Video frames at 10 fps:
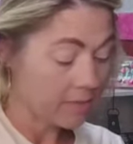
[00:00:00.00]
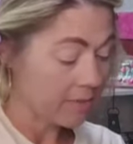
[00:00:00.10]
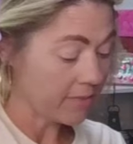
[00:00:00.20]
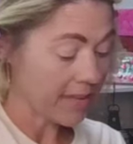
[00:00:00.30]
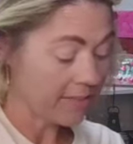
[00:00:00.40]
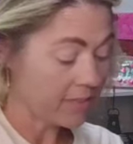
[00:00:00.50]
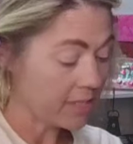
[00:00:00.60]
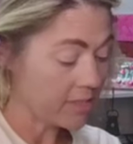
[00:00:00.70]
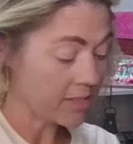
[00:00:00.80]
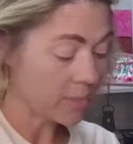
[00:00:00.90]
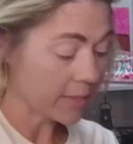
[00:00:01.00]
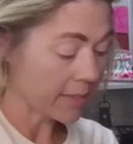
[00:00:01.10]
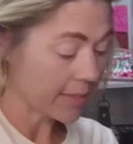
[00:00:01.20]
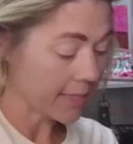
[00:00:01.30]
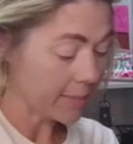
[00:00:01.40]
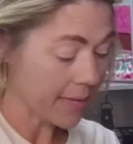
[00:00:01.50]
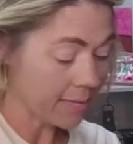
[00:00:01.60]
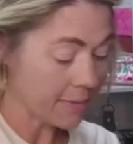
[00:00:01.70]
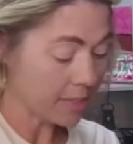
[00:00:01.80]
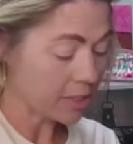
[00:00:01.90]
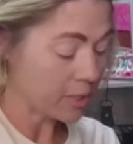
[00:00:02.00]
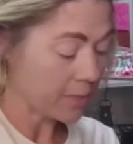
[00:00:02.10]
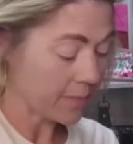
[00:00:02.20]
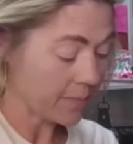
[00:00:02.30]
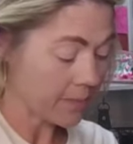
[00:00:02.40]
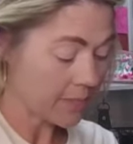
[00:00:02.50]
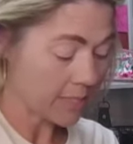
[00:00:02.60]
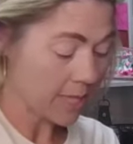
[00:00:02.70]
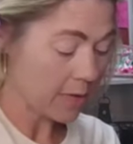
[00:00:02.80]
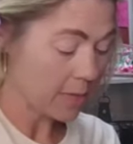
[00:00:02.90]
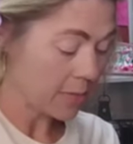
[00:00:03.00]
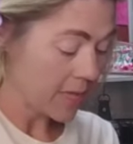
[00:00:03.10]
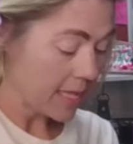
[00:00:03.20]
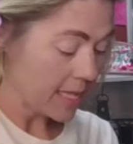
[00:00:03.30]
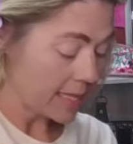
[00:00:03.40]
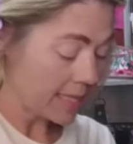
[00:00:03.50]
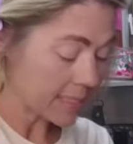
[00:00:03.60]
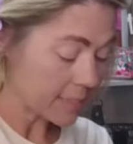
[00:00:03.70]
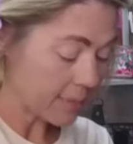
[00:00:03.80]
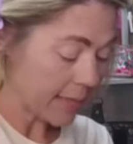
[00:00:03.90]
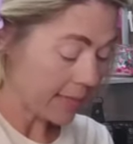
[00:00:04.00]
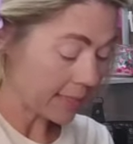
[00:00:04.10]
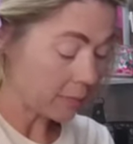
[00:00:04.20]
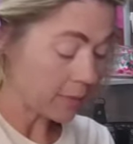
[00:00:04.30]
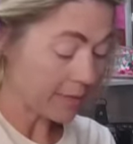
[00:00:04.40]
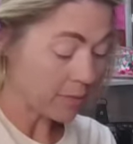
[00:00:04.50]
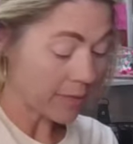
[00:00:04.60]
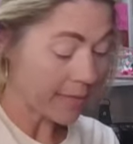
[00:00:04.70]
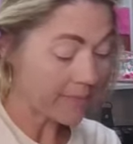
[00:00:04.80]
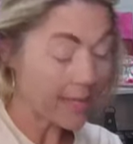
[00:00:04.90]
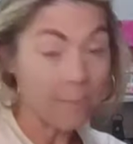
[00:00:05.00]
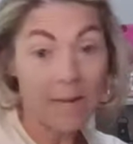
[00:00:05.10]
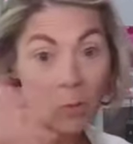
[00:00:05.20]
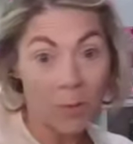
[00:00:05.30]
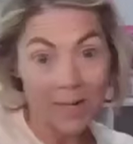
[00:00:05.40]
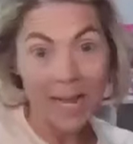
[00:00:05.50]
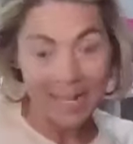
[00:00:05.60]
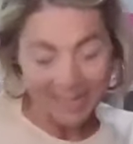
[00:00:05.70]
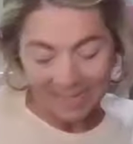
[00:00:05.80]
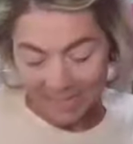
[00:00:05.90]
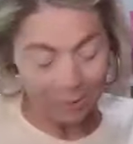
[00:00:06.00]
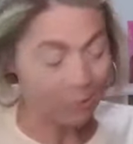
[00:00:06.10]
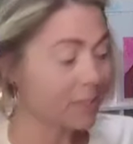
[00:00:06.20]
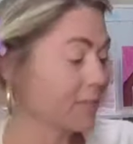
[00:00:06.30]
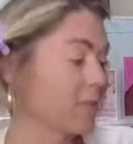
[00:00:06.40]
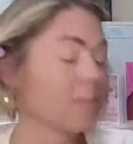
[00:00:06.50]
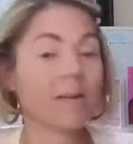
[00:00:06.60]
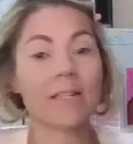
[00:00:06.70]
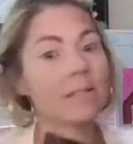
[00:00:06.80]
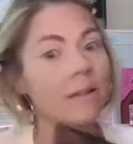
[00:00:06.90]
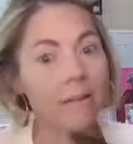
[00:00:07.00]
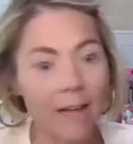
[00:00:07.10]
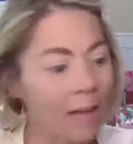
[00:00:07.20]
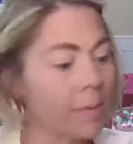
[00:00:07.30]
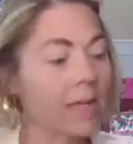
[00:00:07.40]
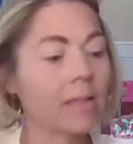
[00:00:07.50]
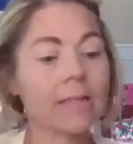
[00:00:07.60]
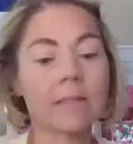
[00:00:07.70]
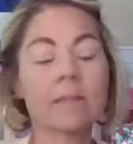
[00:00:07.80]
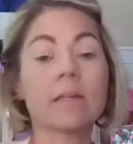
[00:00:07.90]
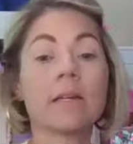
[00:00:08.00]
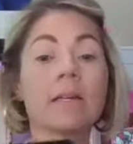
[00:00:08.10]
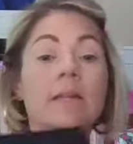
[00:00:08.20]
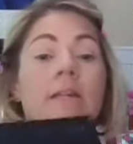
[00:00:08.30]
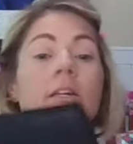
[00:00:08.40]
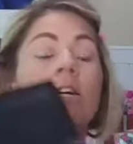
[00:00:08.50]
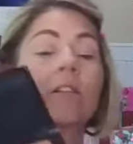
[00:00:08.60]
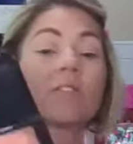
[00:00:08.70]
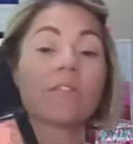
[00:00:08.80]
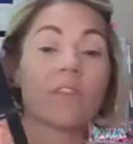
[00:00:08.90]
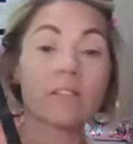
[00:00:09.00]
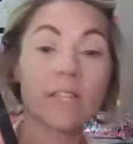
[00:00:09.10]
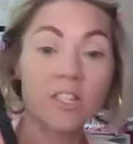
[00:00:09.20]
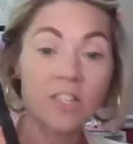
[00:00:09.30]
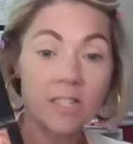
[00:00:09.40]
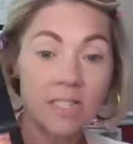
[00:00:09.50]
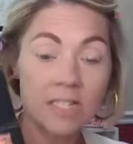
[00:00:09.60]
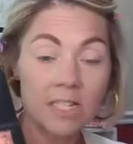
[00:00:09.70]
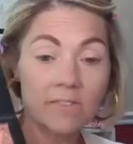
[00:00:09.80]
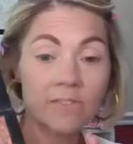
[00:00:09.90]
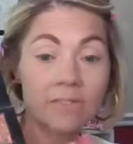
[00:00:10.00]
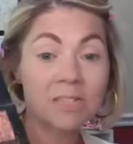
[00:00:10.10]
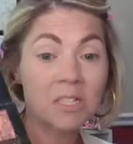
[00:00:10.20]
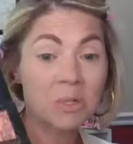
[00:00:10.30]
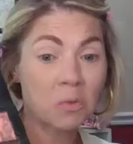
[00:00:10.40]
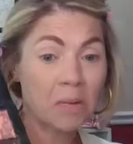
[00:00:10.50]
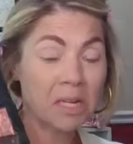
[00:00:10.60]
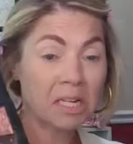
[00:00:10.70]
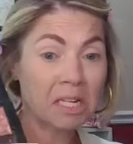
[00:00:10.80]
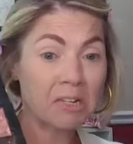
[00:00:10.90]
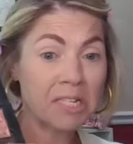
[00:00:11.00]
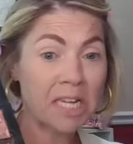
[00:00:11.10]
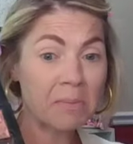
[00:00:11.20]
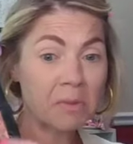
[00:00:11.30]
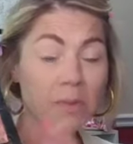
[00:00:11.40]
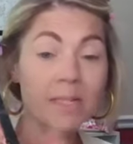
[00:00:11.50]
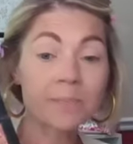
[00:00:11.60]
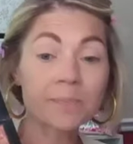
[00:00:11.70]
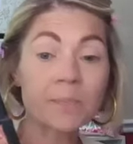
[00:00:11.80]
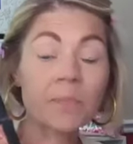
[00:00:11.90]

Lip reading: for 5 years and we can keep adding back to it. So this palette, the way I've got mine organized is a little different because I've been collecting colors and foundations and stuff. This is what my Canary Diamond meant.